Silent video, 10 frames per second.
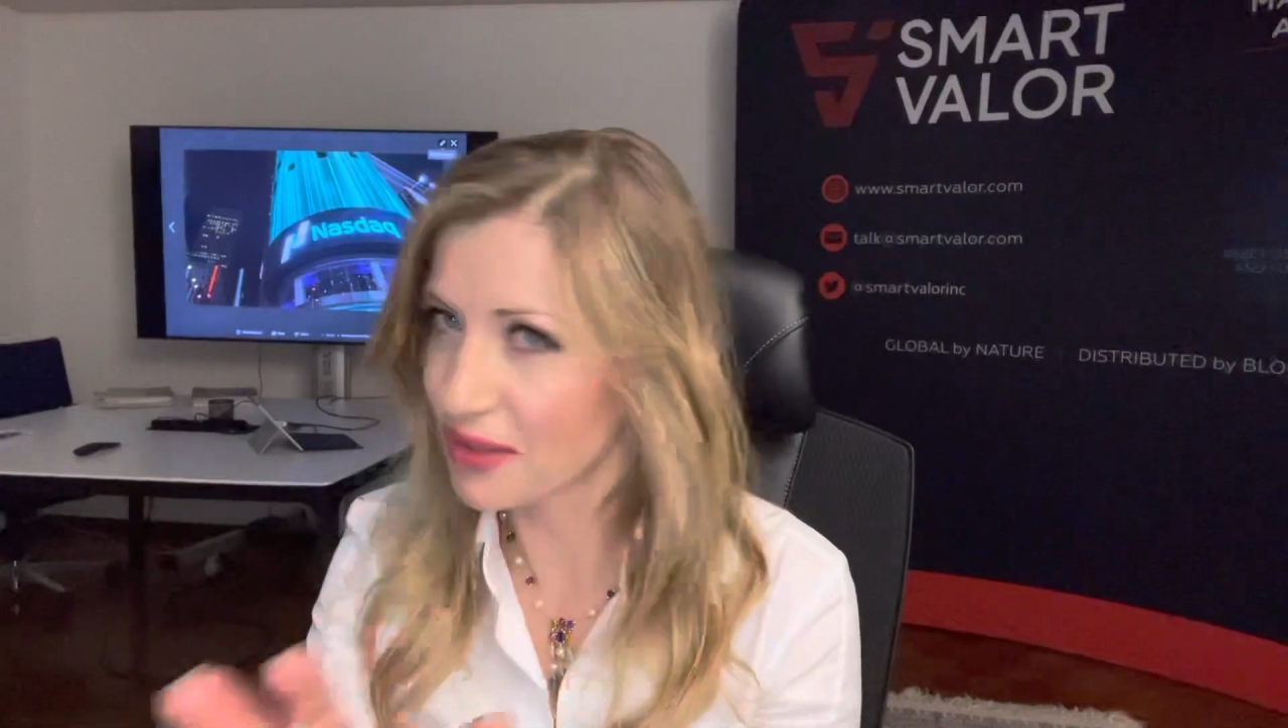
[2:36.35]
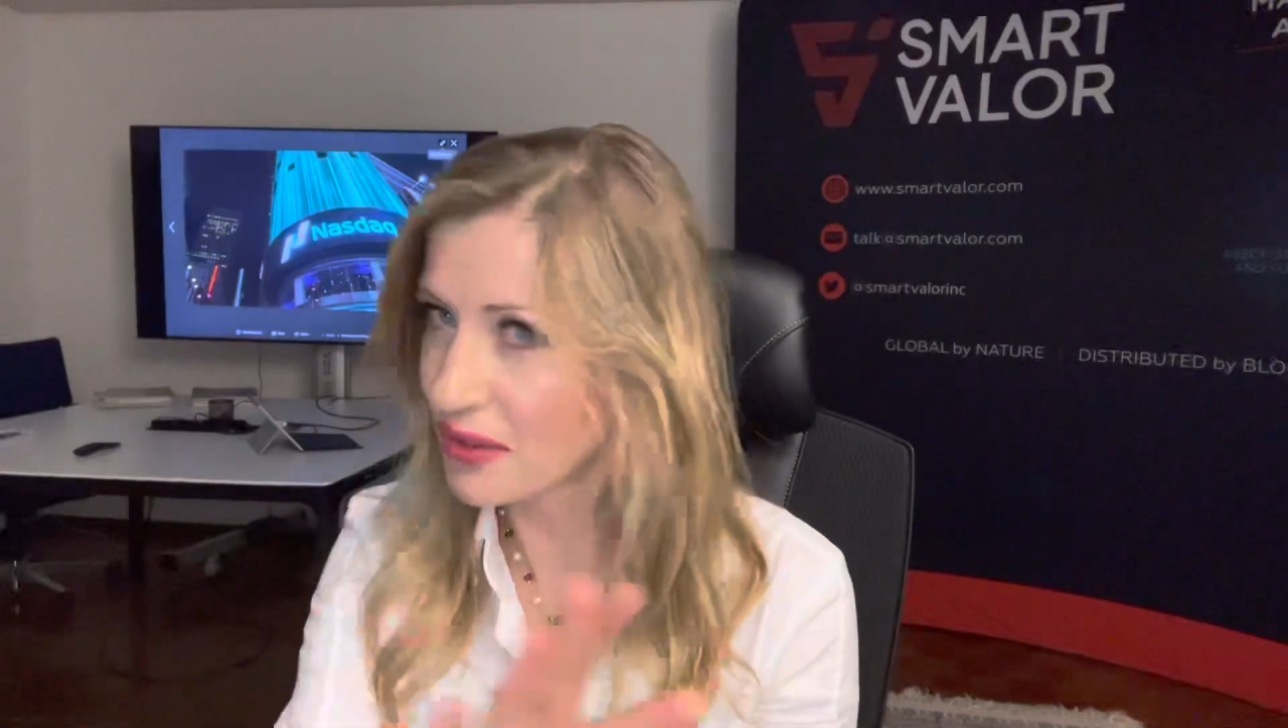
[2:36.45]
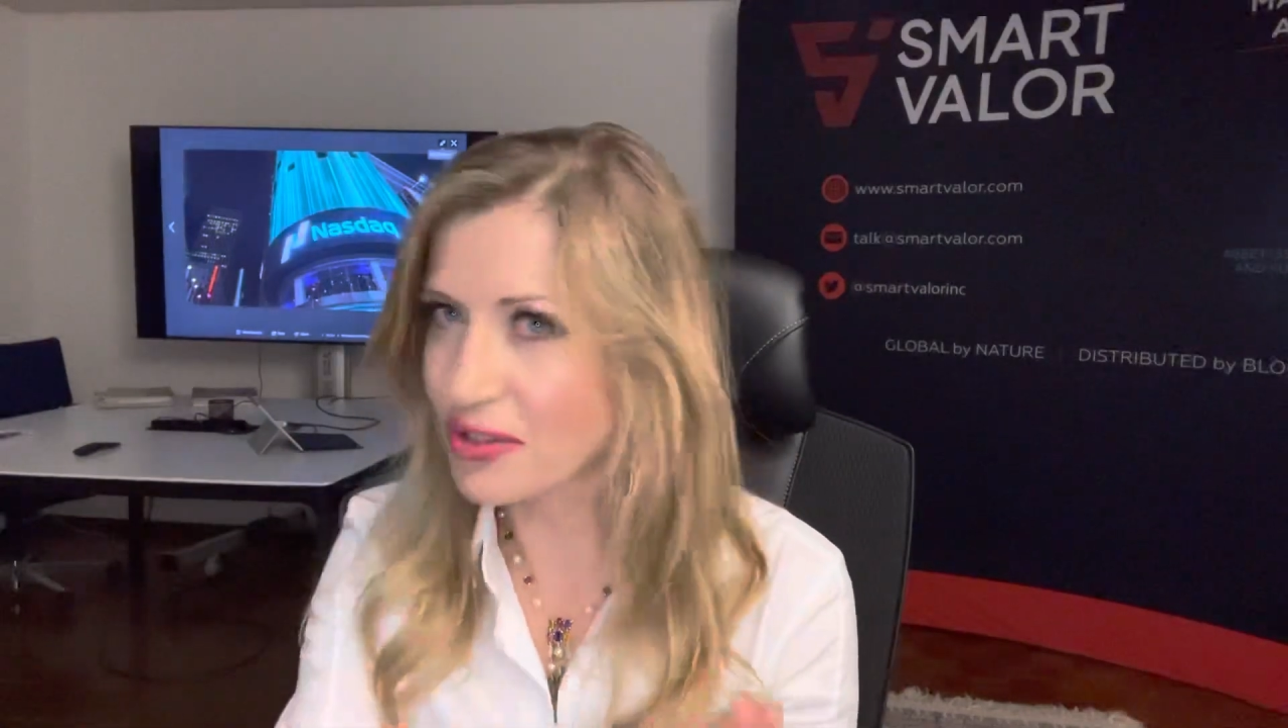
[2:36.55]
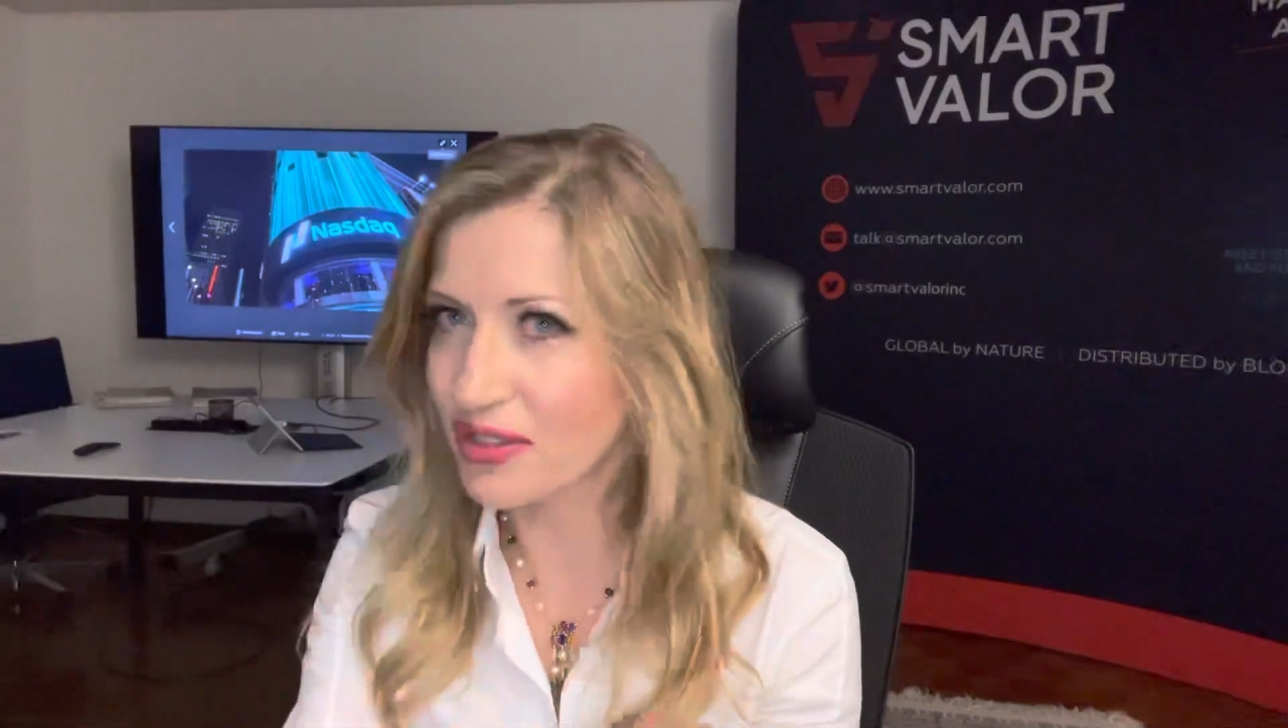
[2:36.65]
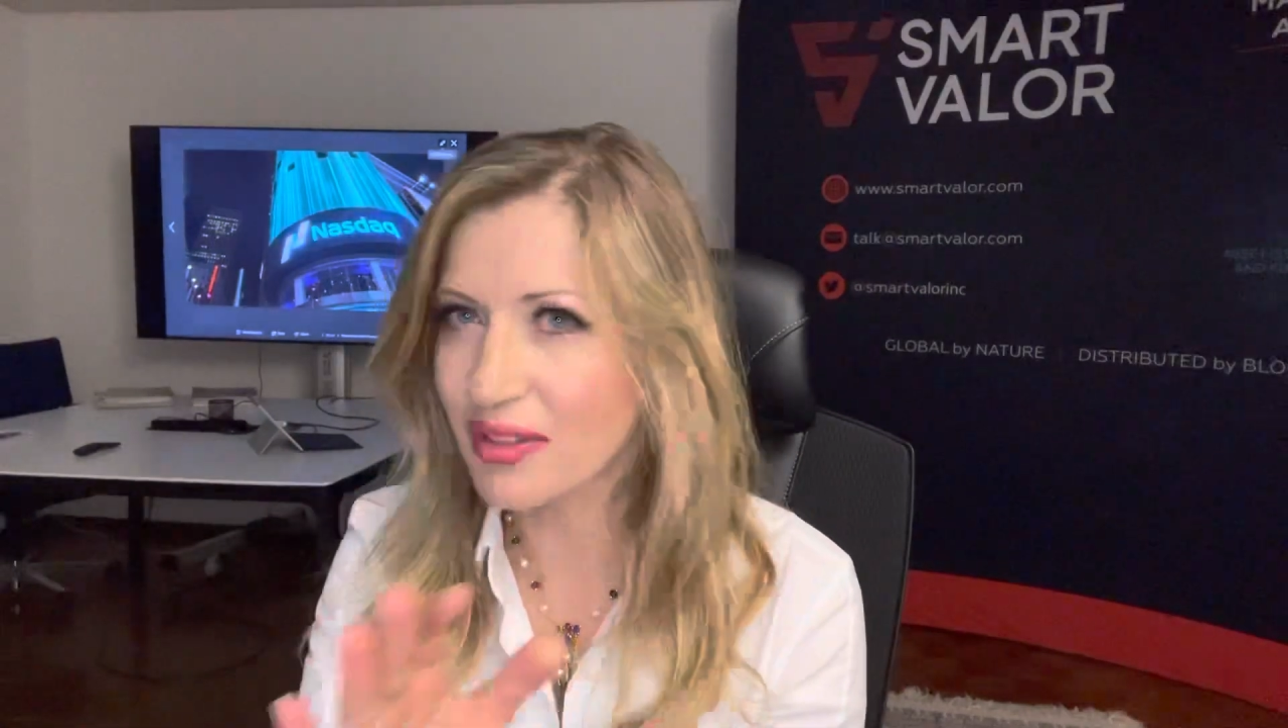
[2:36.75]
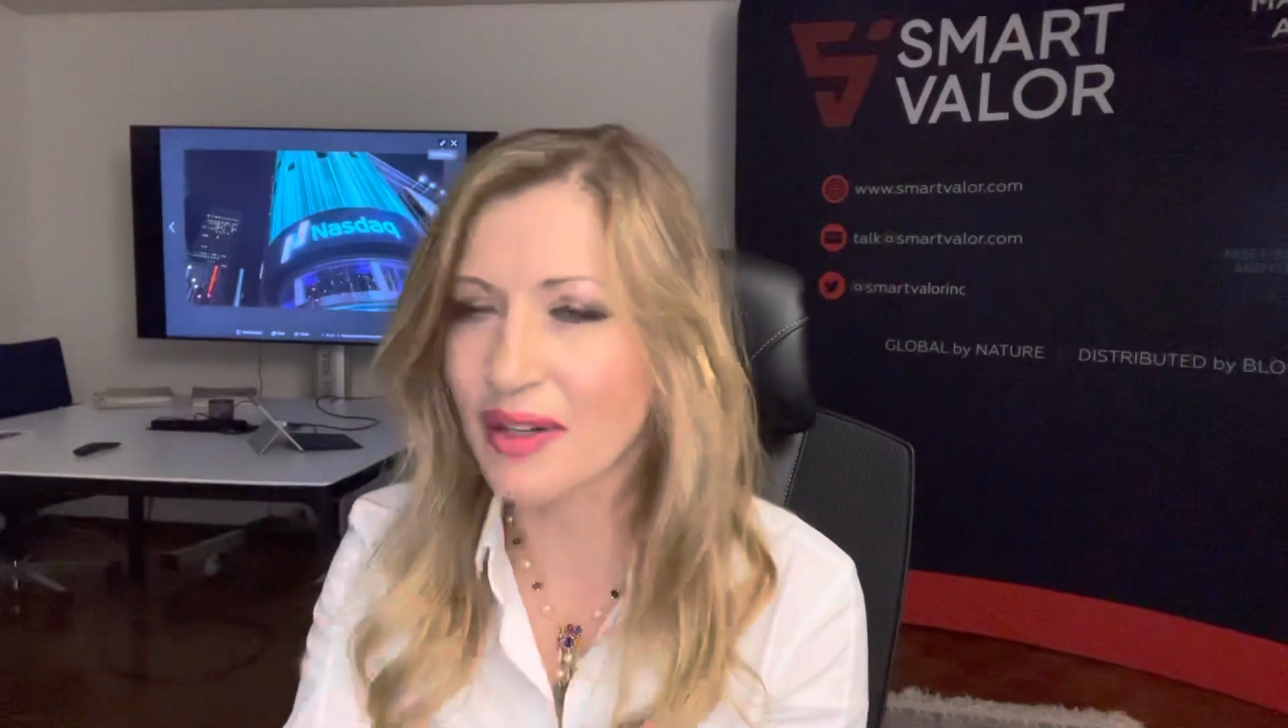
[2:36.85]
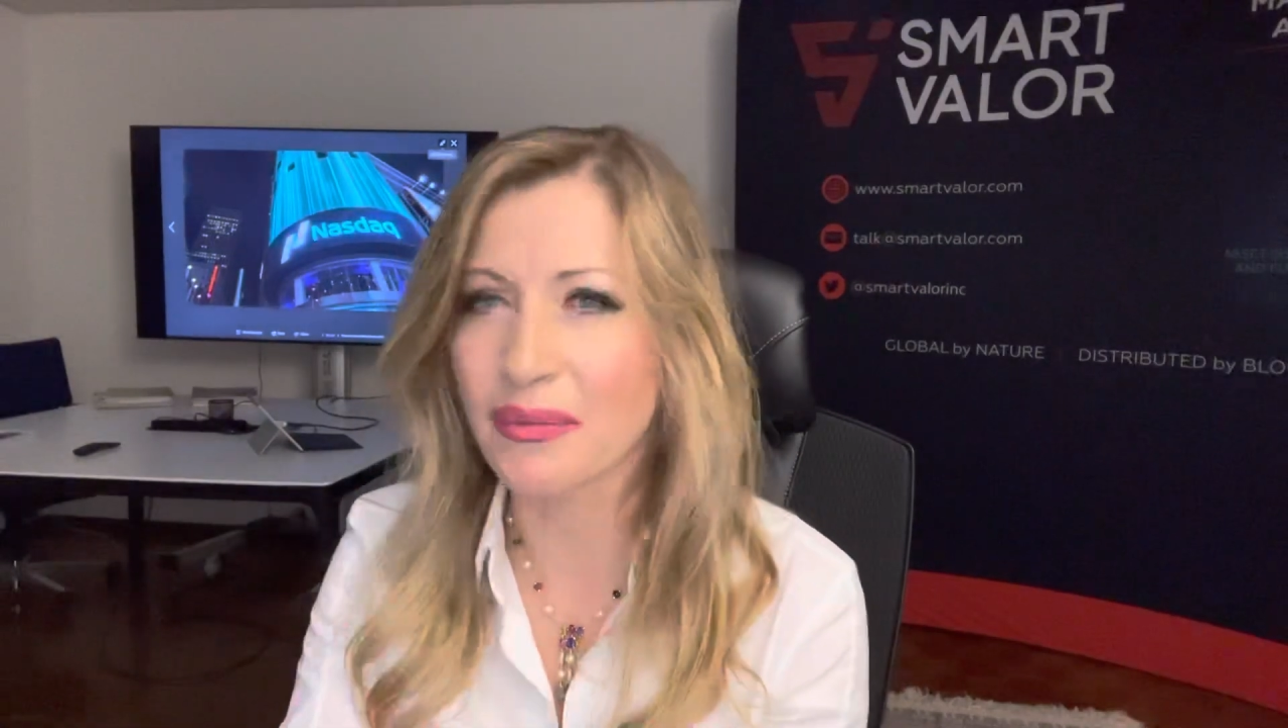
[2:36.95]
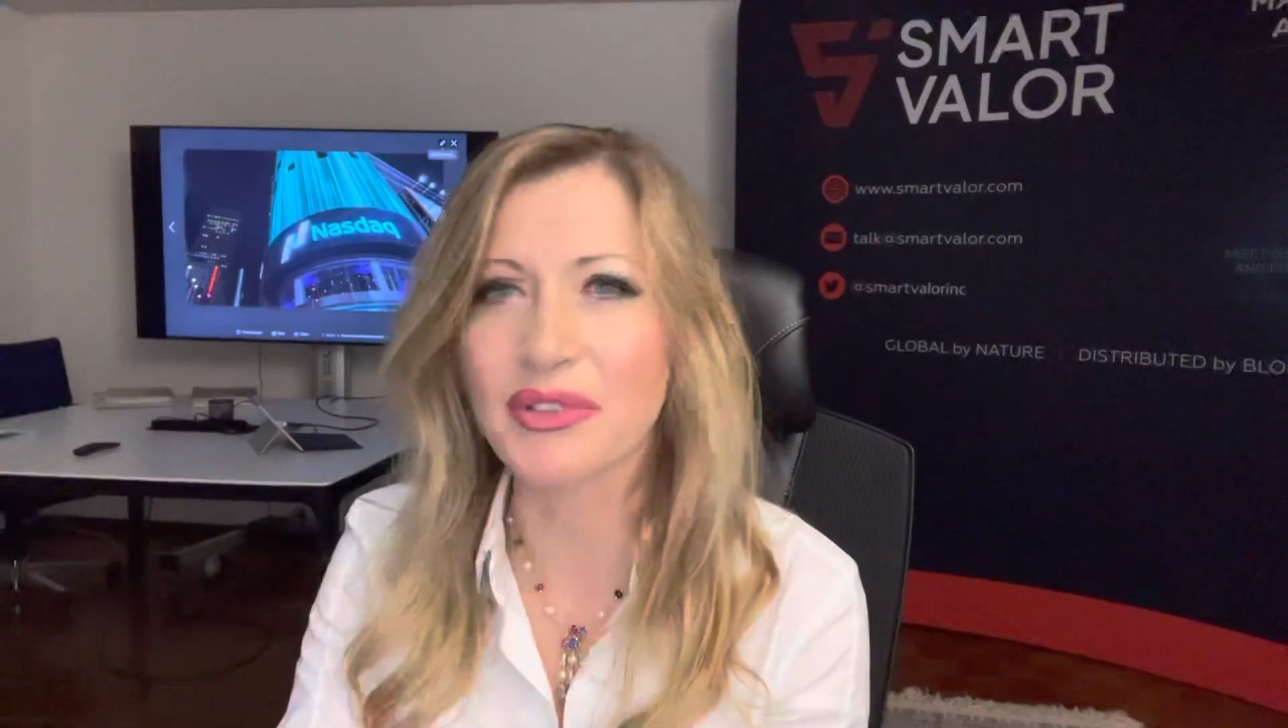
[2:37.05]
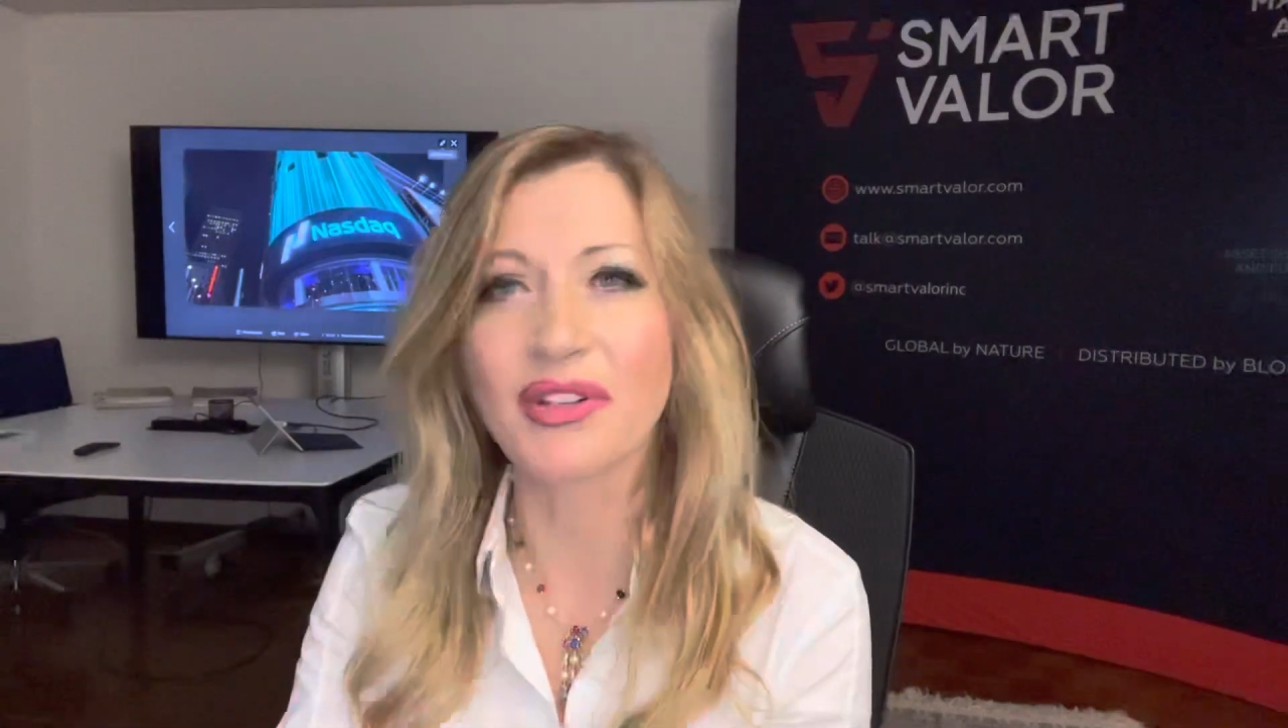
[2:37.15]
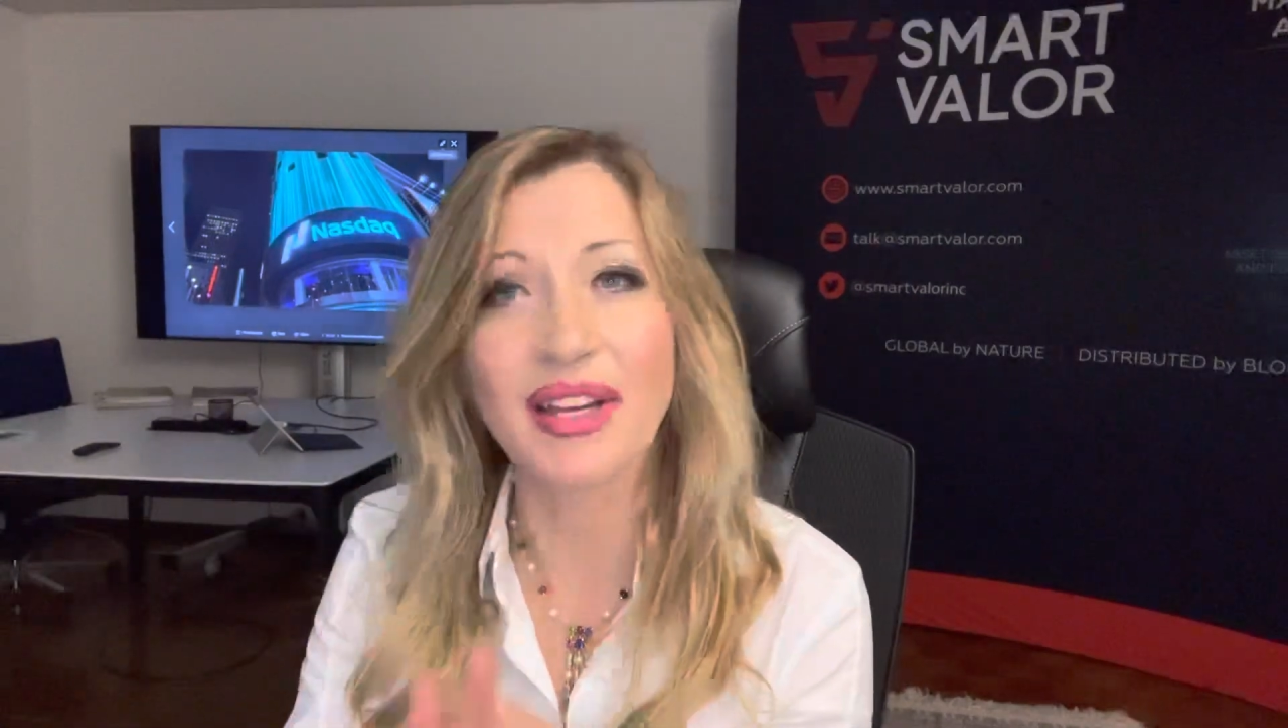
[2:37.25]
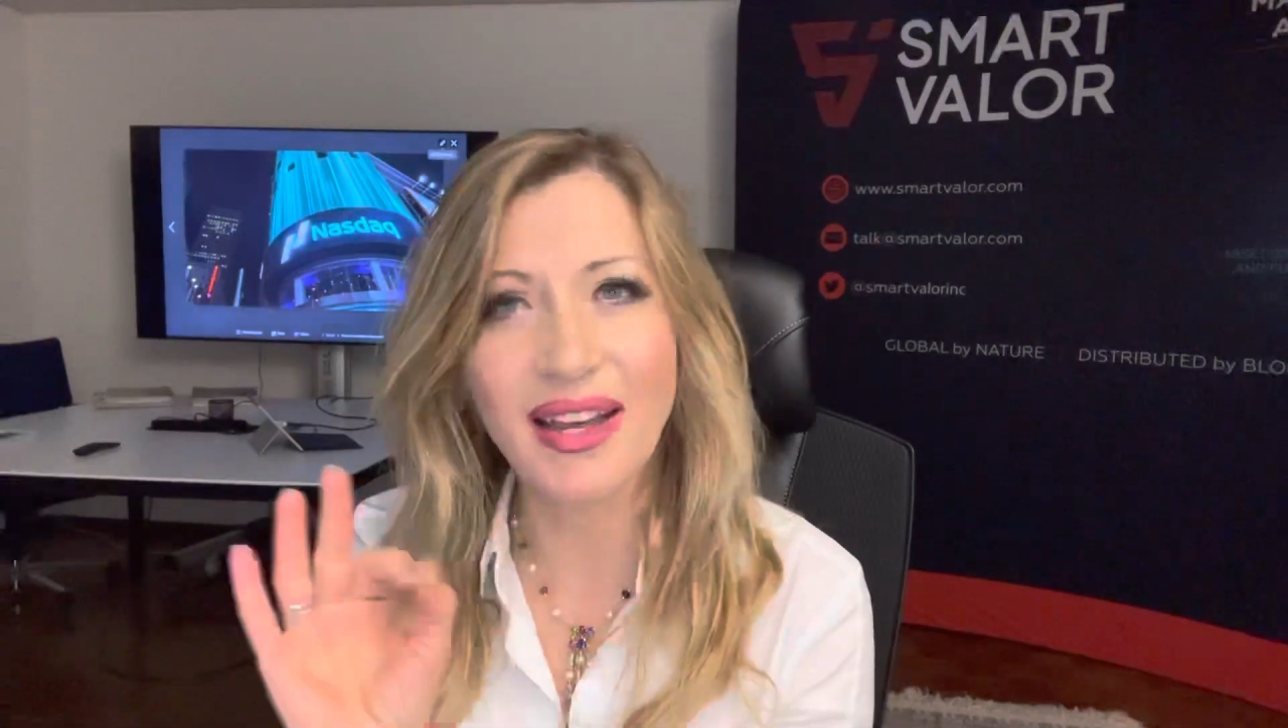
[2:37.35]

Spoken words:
not just crypto,